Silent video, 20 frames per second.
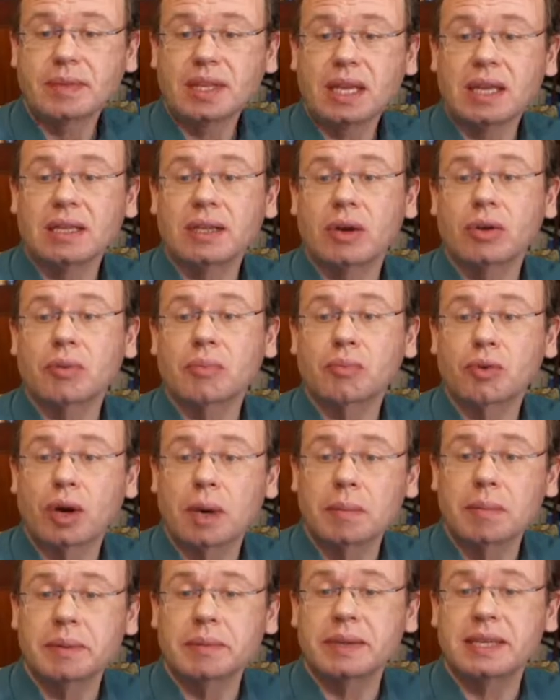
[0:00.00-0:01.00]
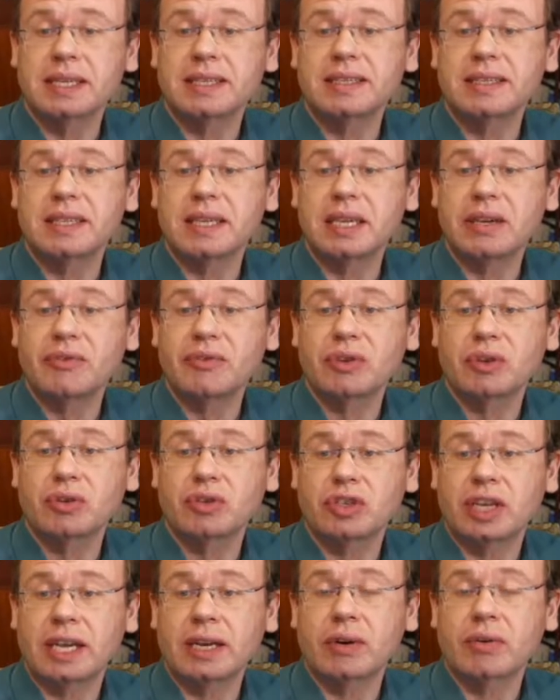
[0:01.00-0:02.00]
Now the problem is, if you
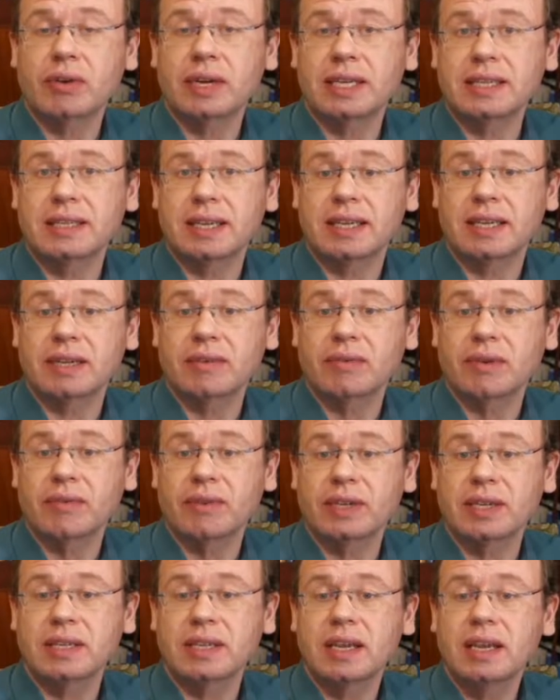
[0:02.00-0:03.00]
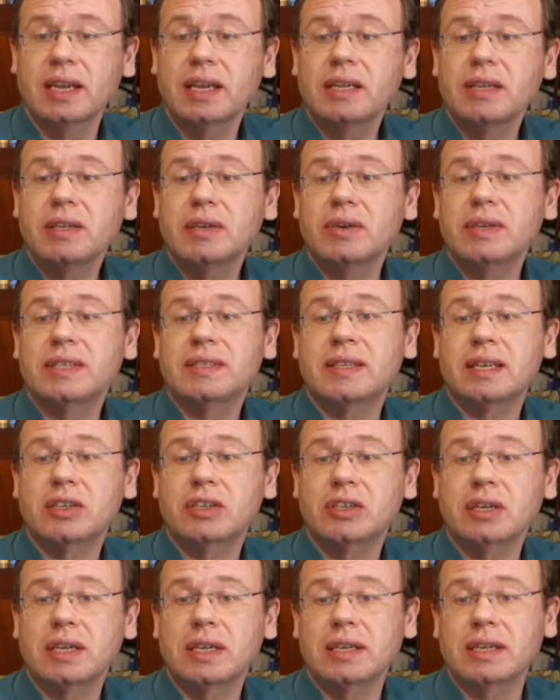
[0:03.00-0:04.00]
generate data with it, you
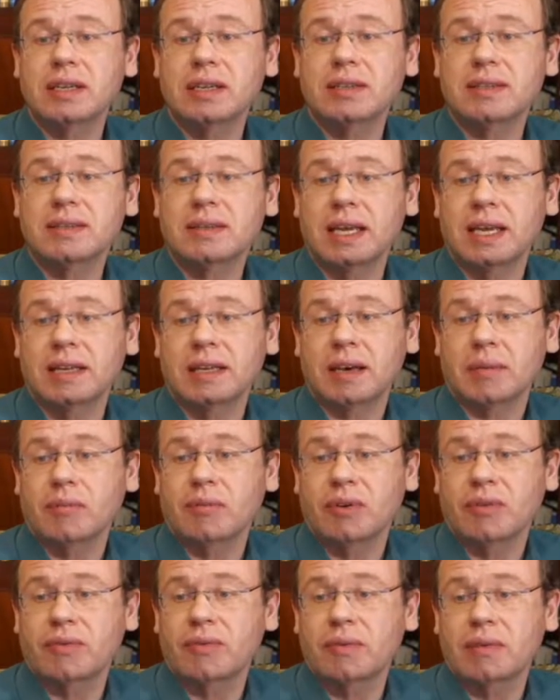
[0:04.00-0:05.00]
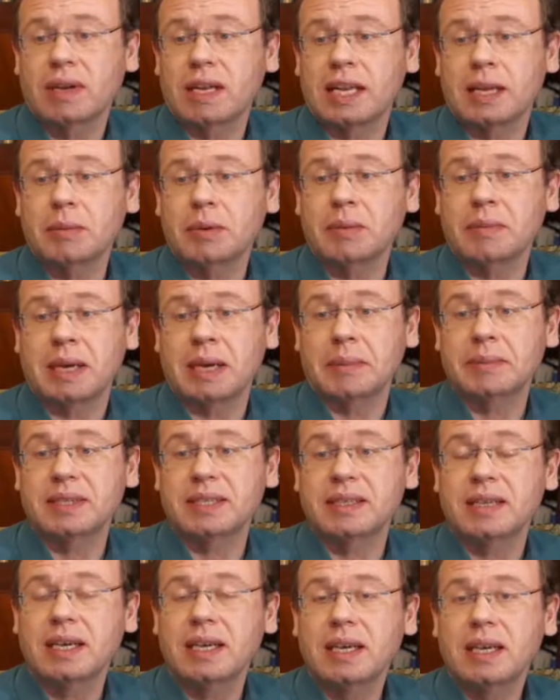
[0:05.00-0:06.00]
essentially end up with label maps.